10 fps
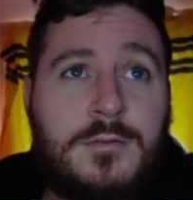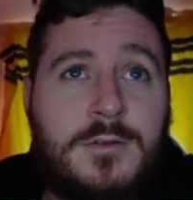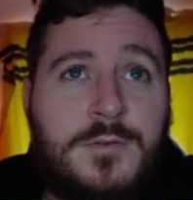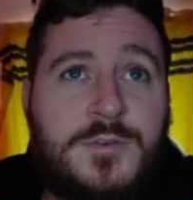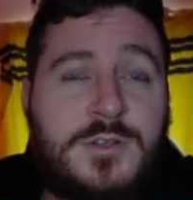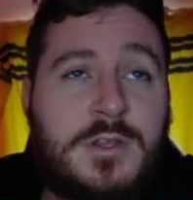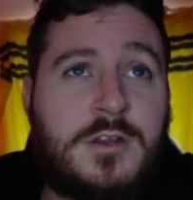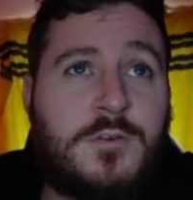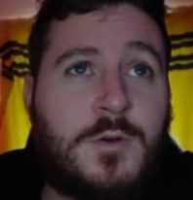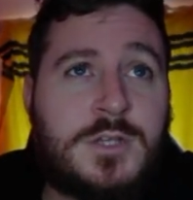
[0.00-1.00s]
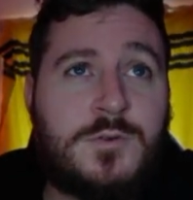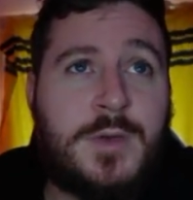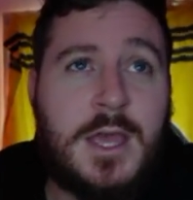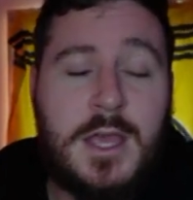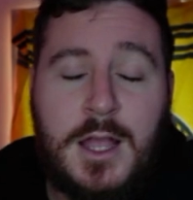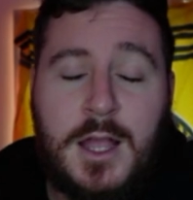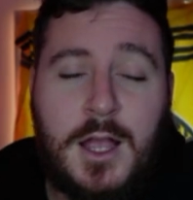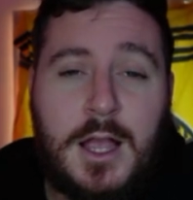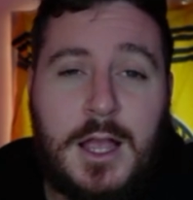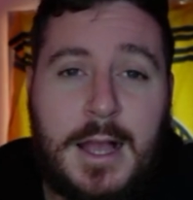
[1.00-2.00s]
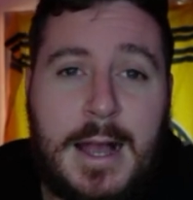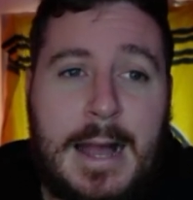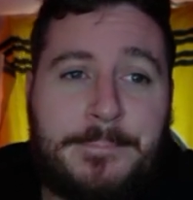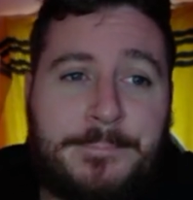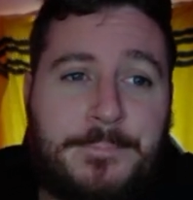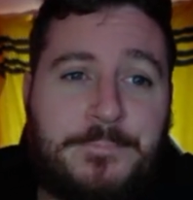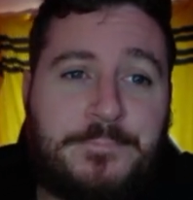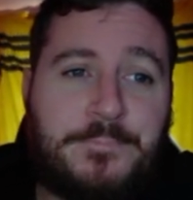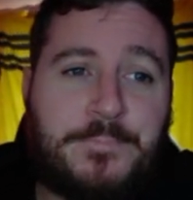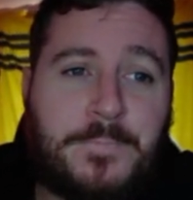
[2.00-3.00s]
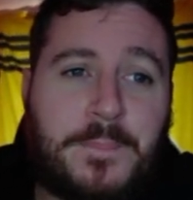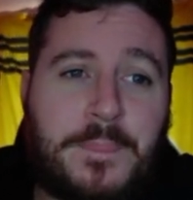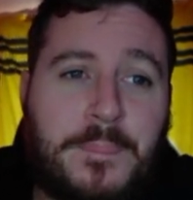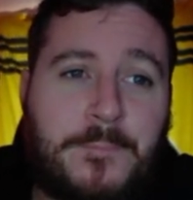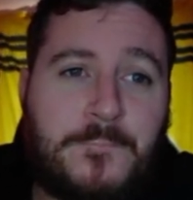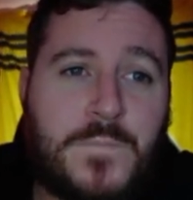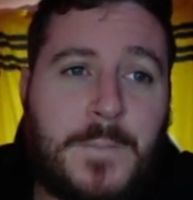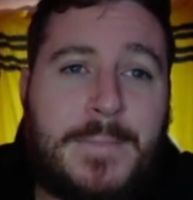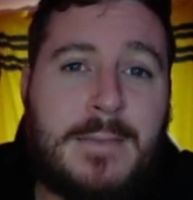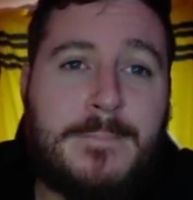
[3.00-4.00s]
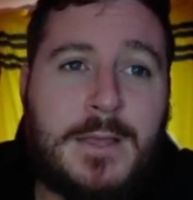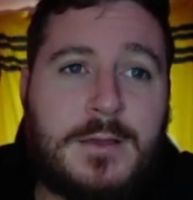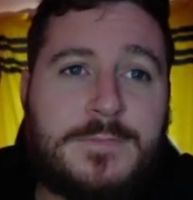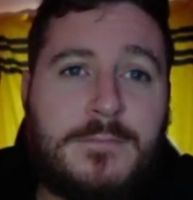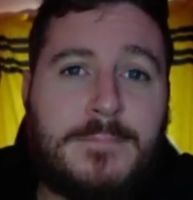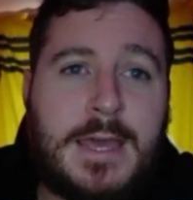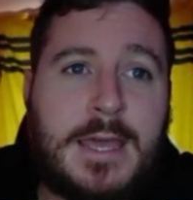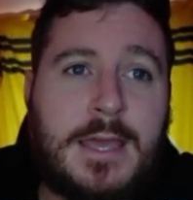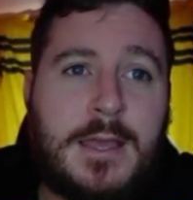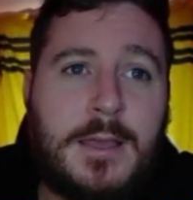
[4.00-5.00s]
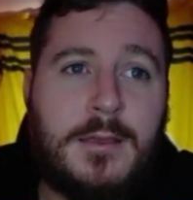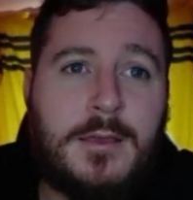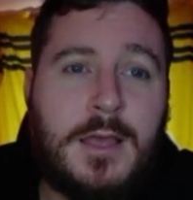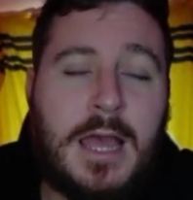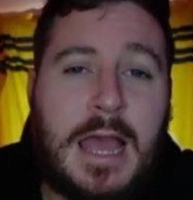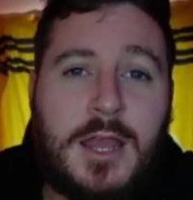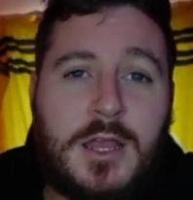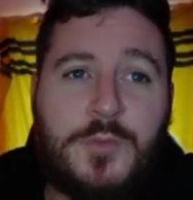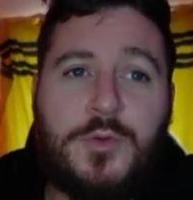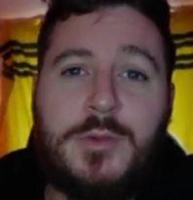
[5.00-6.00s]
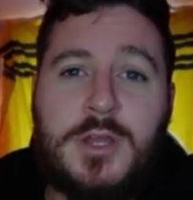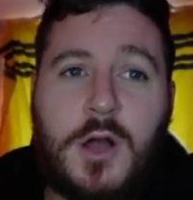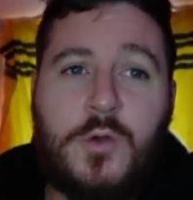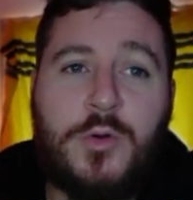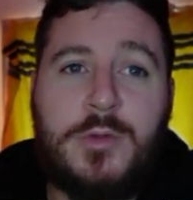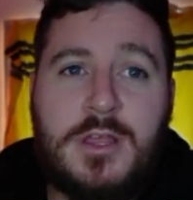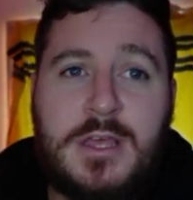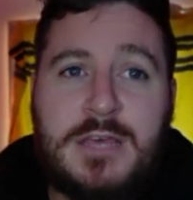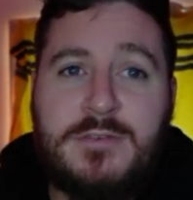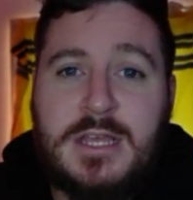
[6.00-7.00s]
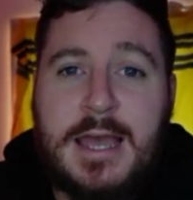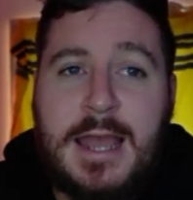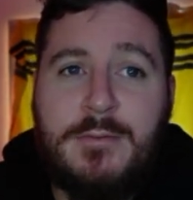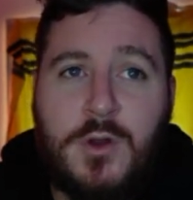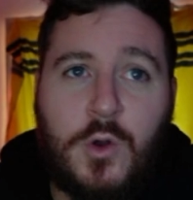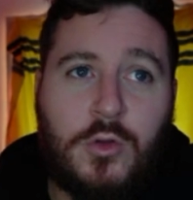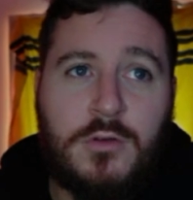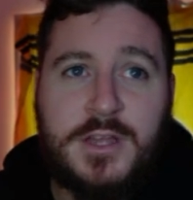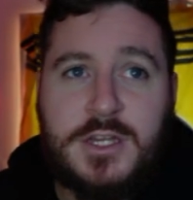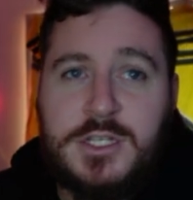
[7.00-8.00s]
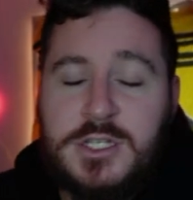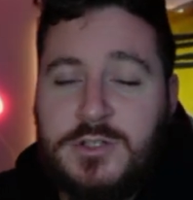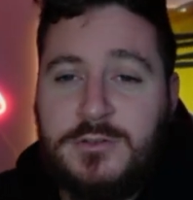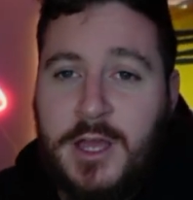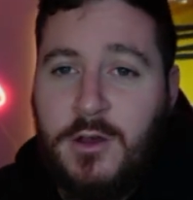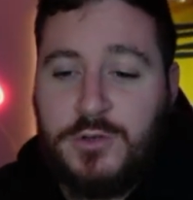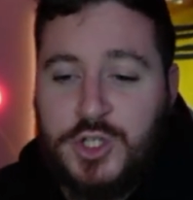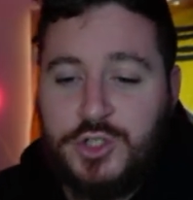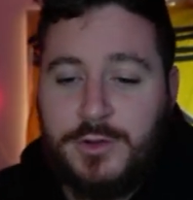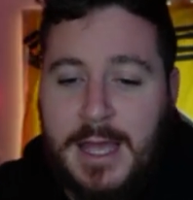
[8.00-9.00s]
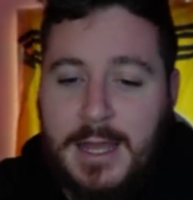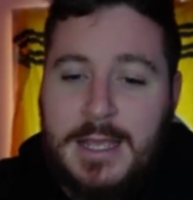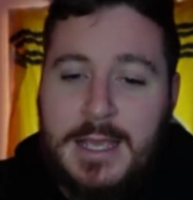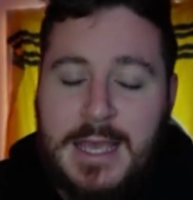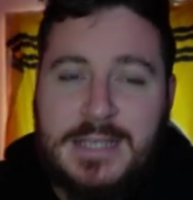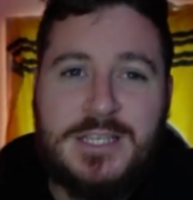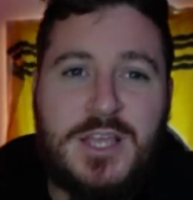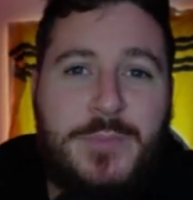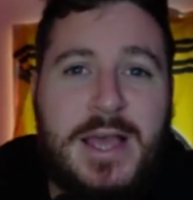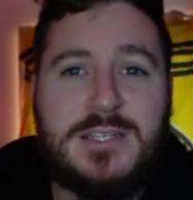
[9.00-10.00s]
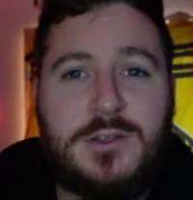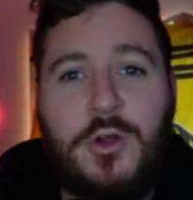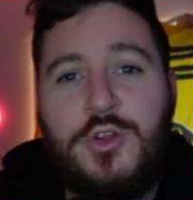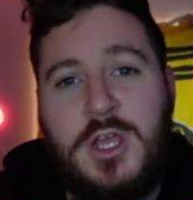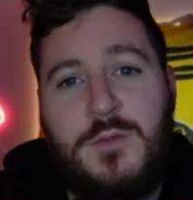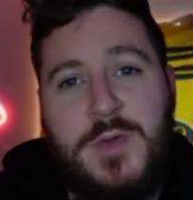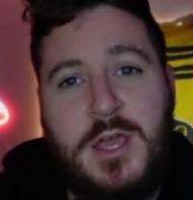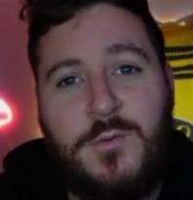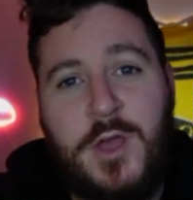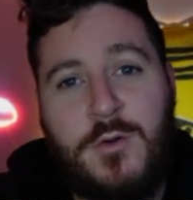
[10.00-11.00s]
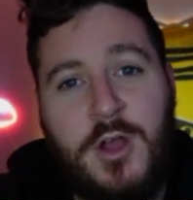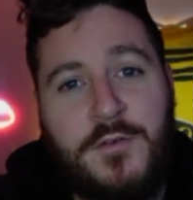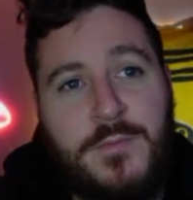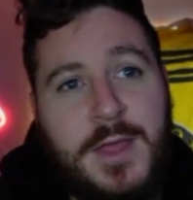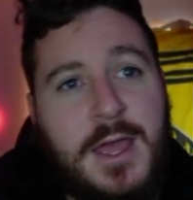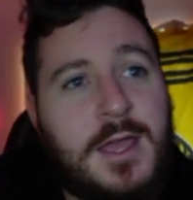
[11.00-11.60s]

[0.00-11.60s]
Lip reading: Just thinking who else would be. Ben Miller for me. And I would probably nearly give it to Kane McAuliffe. They all just stood out. As in your best on. You can pick where you want to go from there.